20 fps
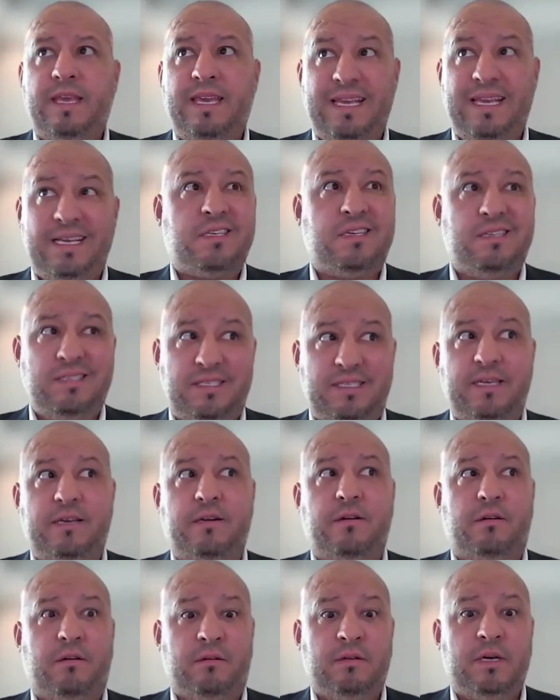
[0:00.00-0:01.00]
is
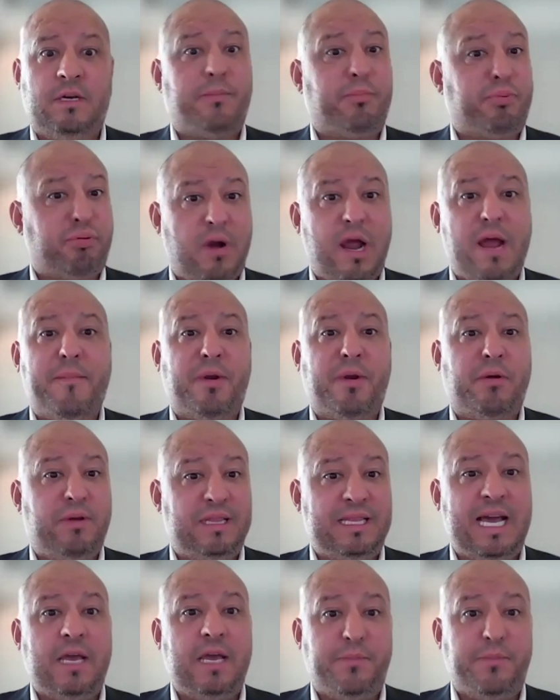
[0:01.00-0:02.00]
considered a
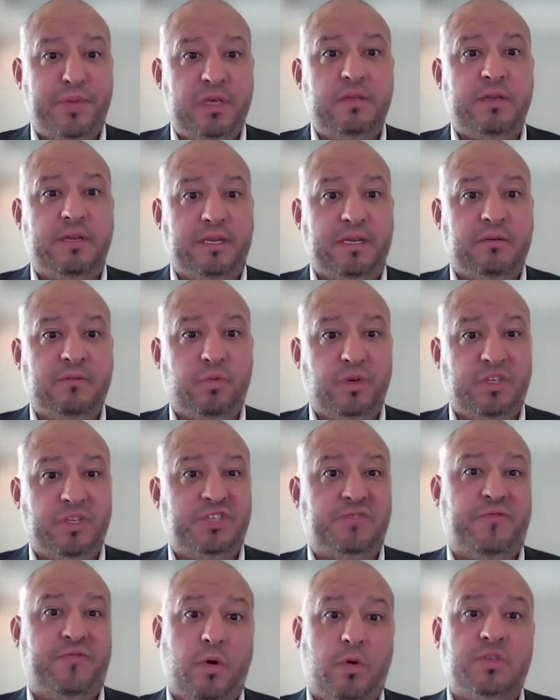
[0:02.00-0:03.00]
primary liability,
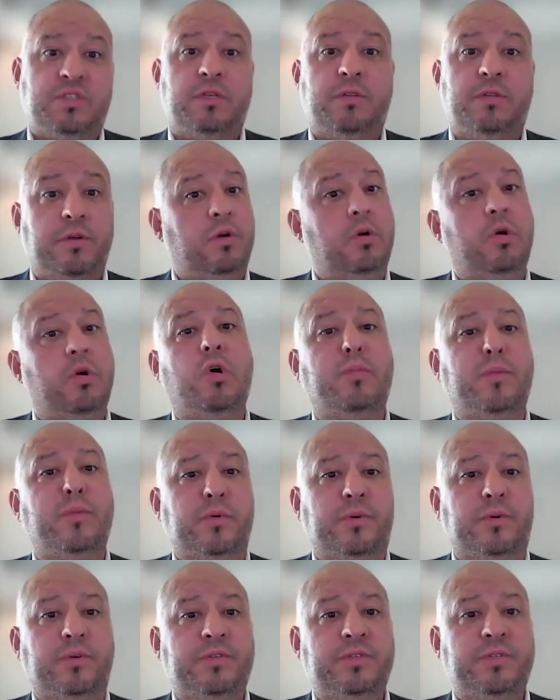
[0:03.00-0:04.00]
which falls under your
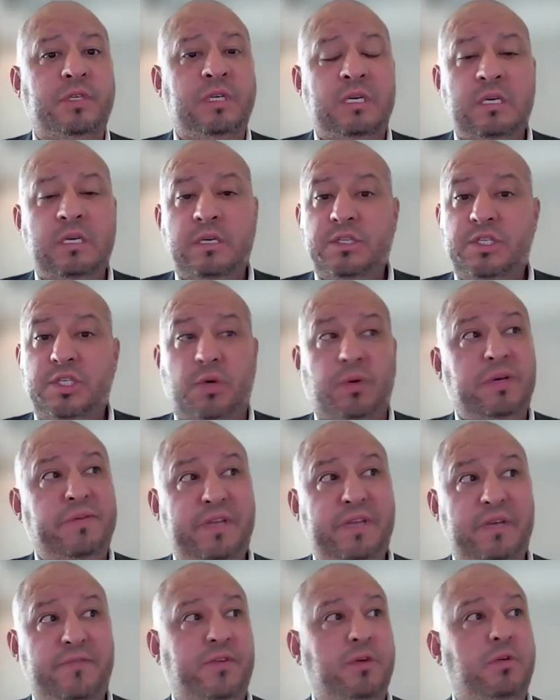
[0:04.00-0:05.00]
homeowners. So
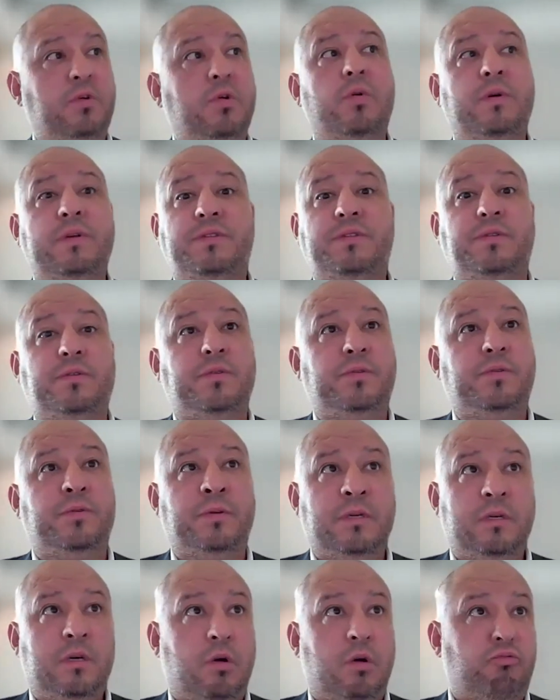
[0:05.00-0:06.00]
even if you go
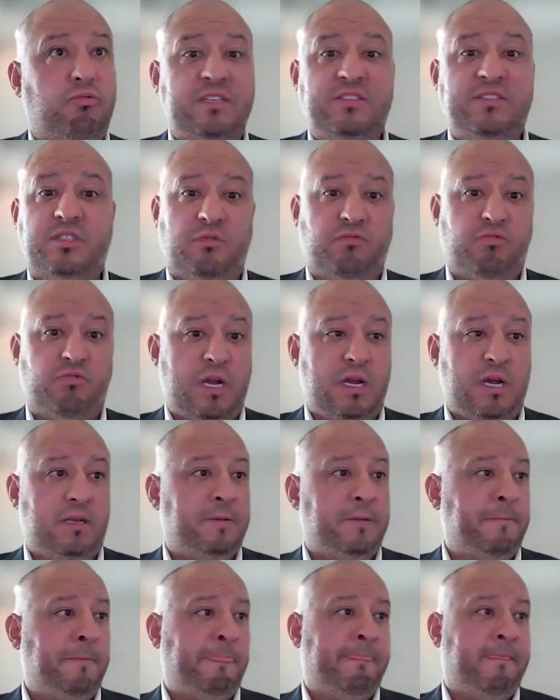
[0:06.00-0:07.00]
into a restaurant
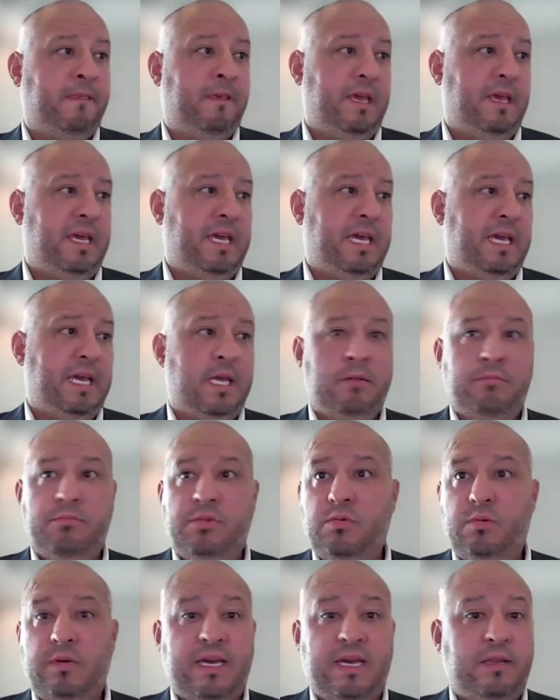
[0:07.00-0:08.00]

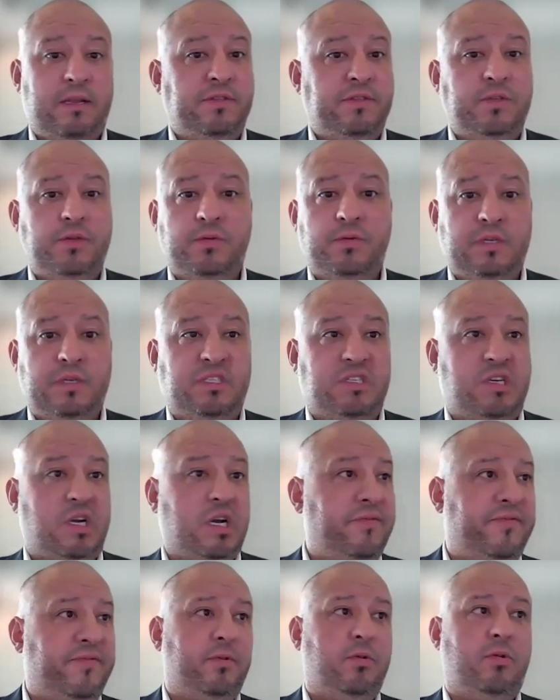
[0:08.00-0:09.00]
and you get into a
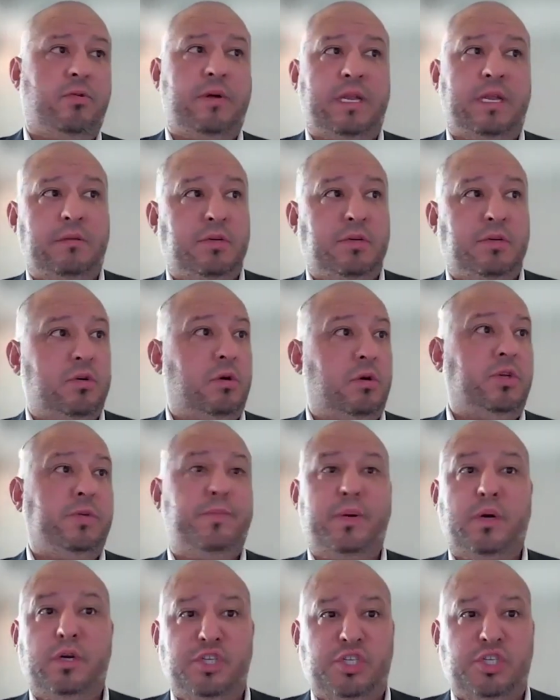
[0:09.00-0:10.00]
scuffle and you know you
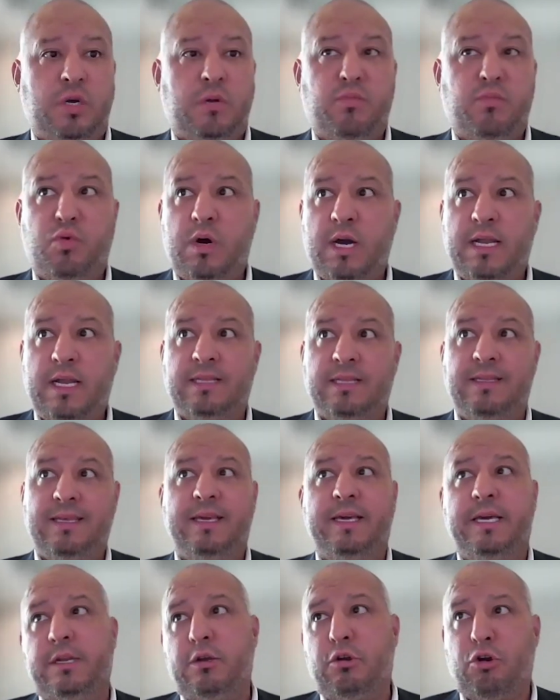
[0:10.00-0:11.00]
push someone and
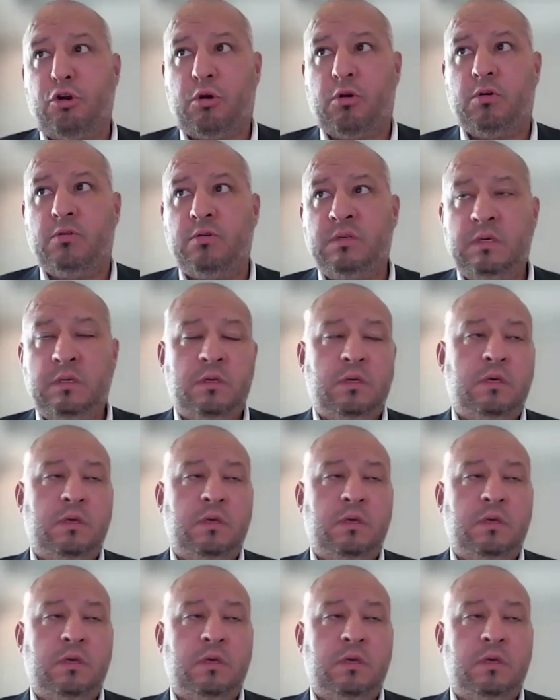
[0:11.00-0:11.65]
they get hurt,